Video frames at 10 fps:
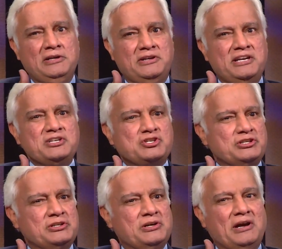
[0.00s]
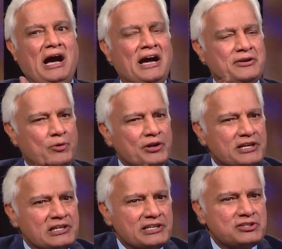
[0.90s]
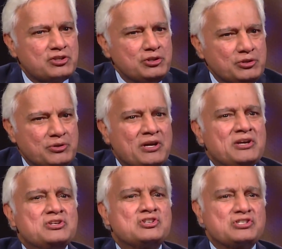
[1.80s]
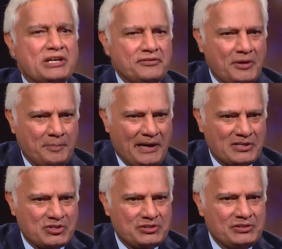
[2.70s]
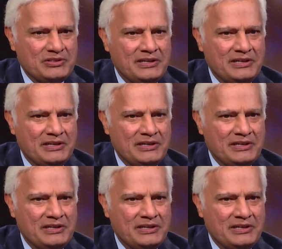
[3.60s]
Nietzsche, ironically too, son of a pastor,